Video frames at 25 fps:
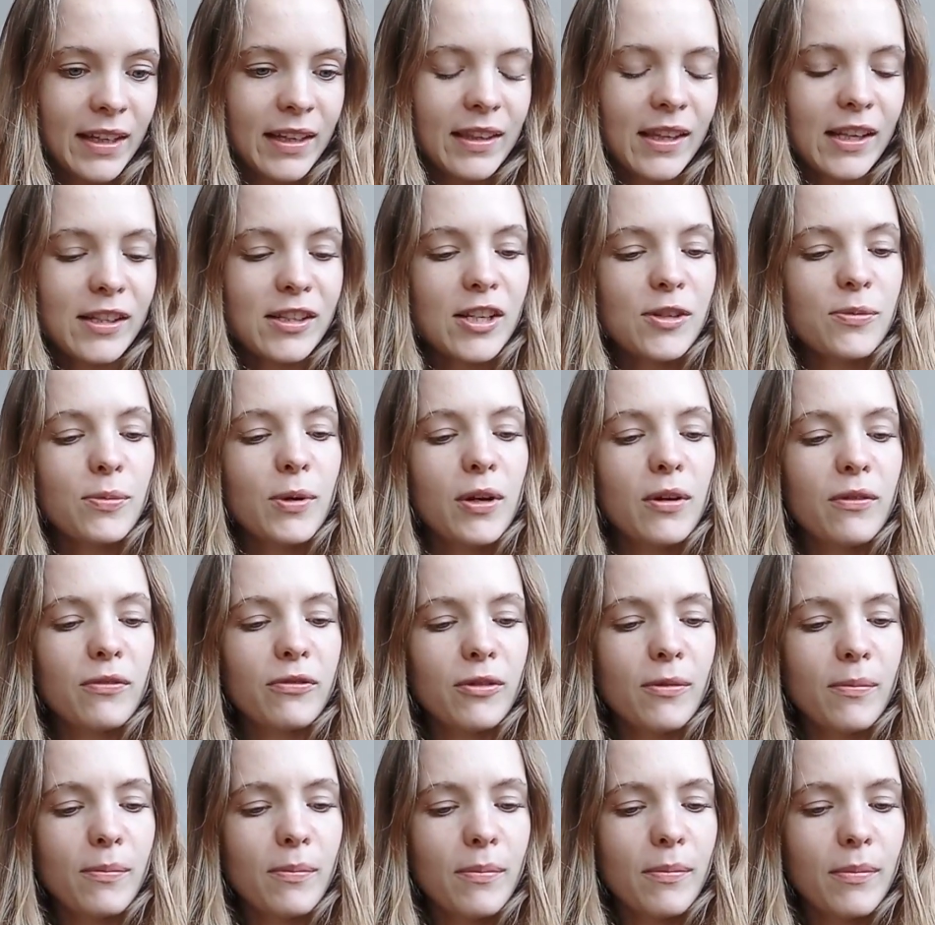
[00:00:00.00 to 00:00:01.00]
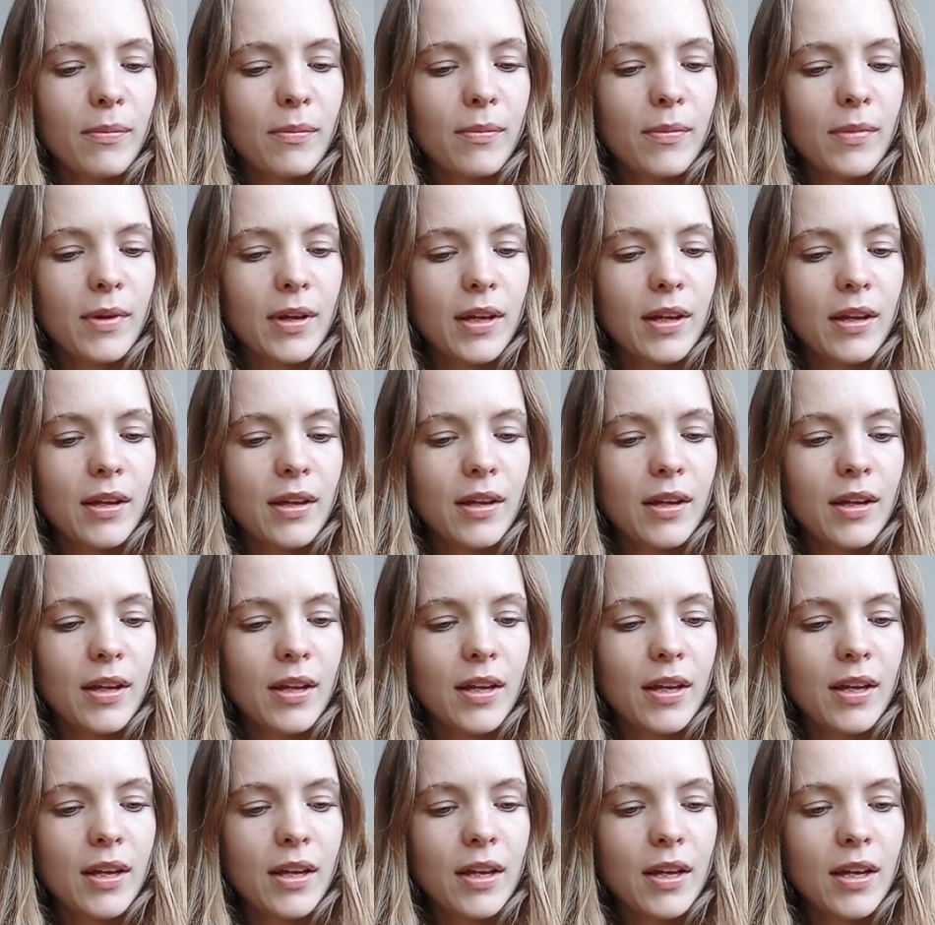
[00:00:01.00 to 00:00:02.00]
This is one from
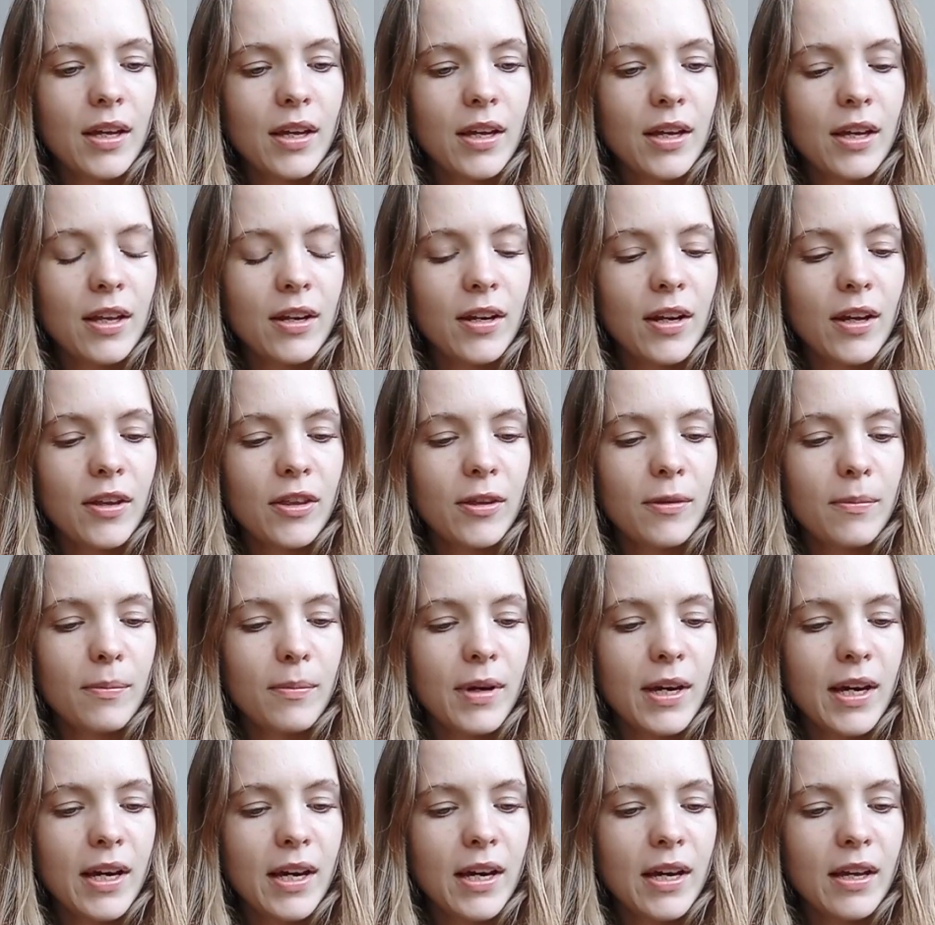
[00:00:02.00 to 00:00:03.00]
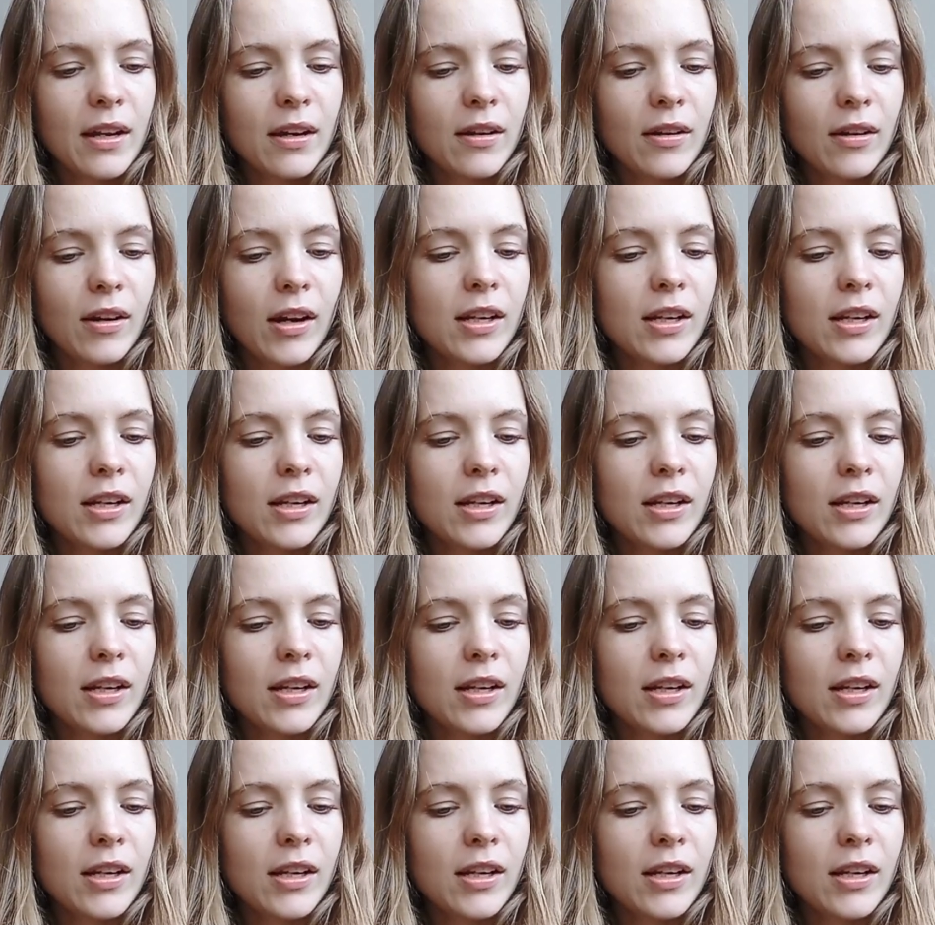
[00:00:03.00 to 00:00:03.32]
another man.